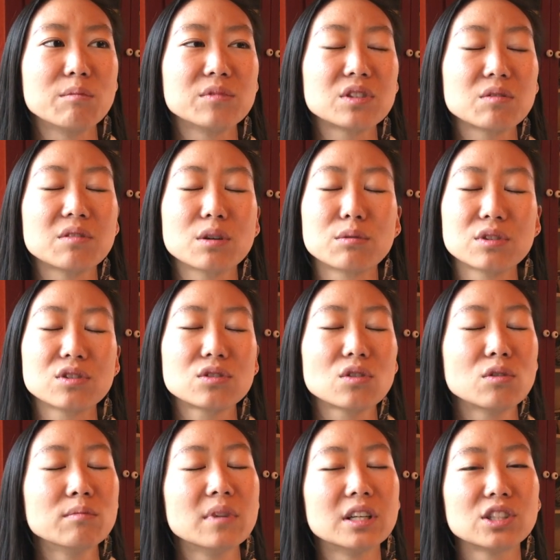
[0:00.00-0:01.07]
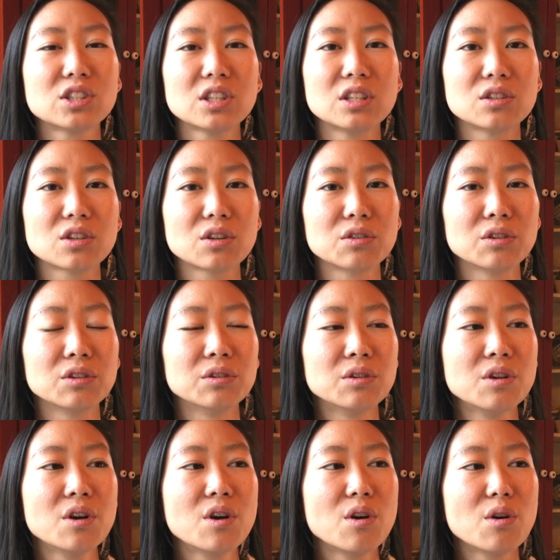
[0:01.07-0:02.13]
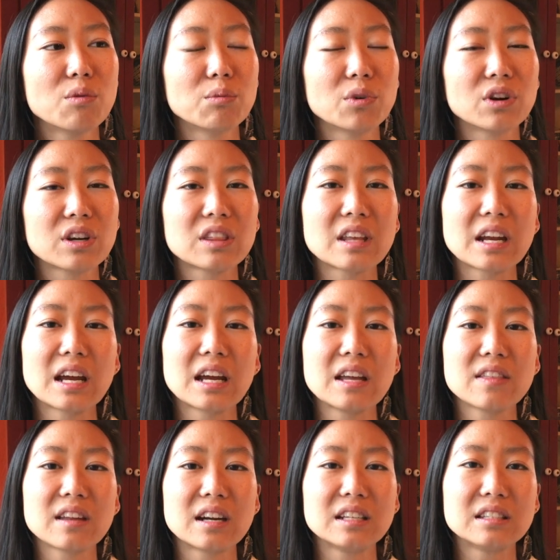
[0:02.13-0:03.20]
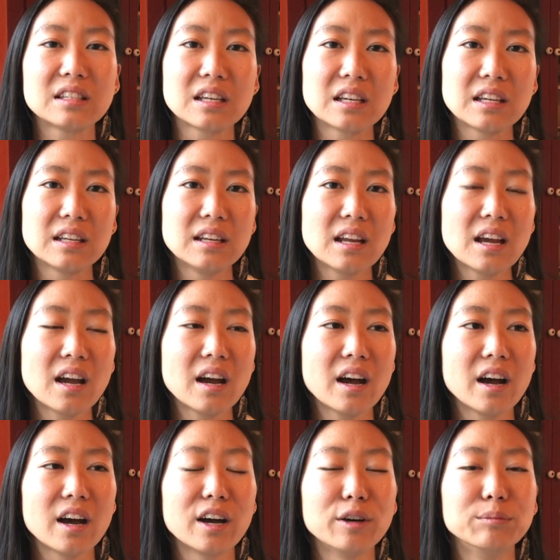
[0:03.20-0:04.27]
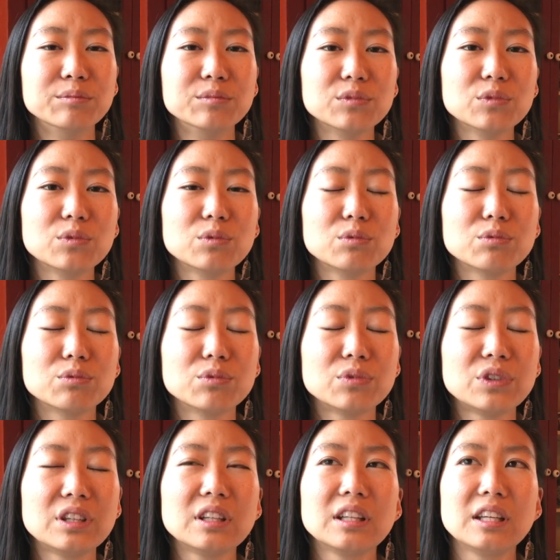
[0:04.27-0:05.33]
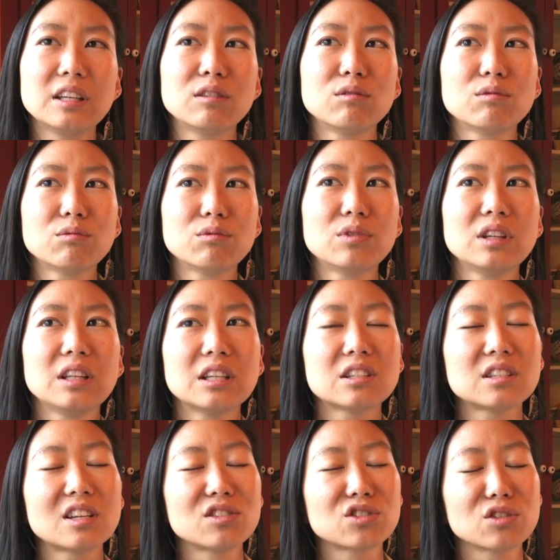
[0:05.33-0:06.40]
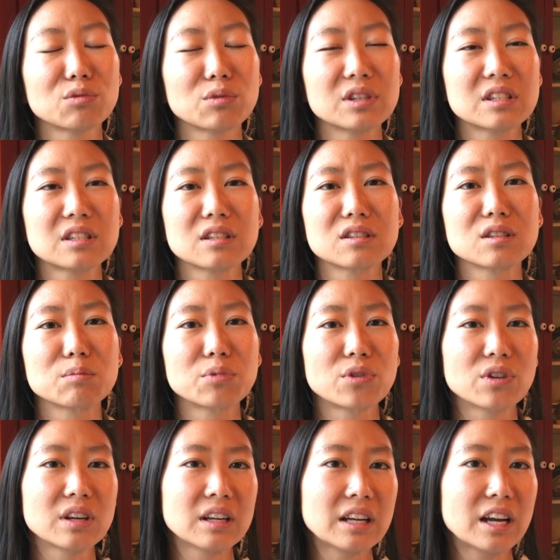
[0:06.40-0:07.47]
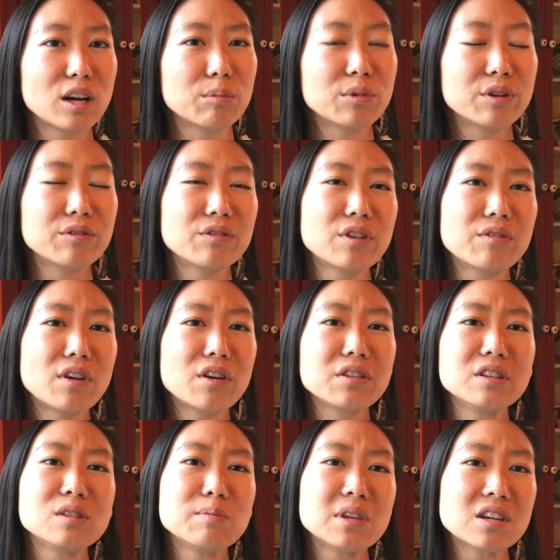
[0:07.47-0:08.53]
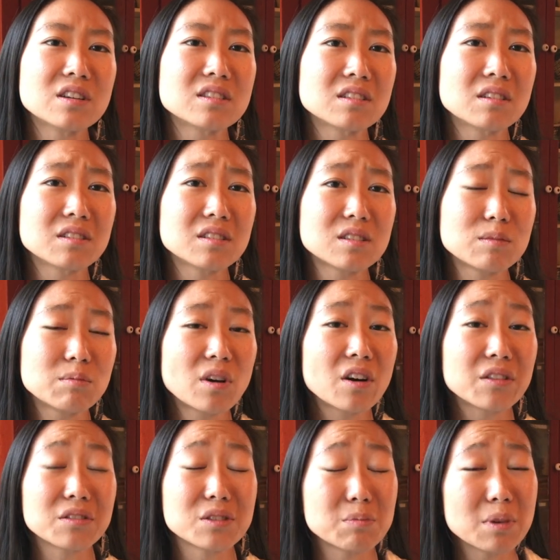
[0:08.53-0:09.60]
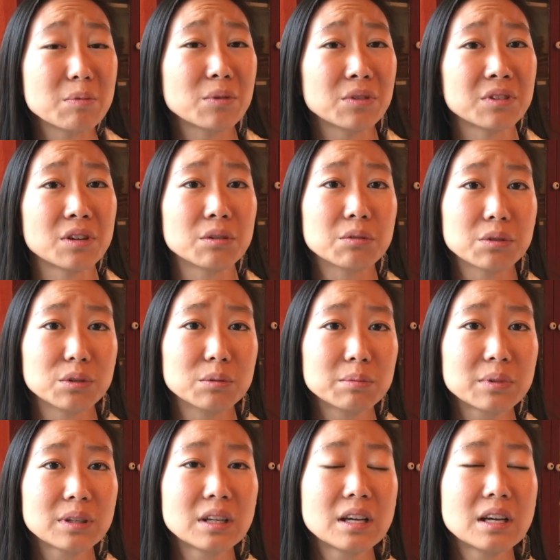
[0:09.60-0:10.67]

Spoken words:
So there was so much internal work that I did. Really, really essential was the support and help of all these peers and all these people in our group.